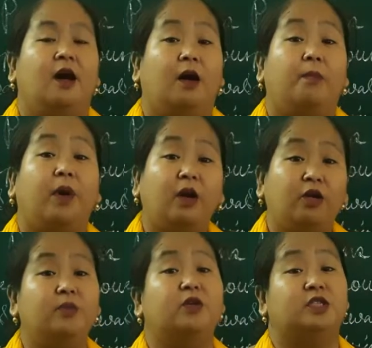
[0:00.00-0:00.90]
a part
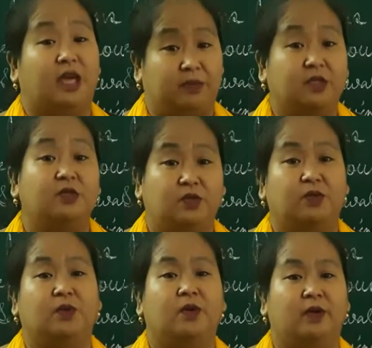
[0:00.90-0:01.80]
of your chapter
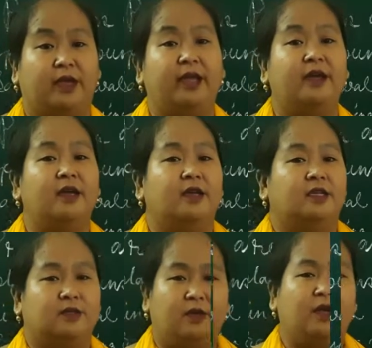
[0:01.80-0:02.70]
2. Okay, so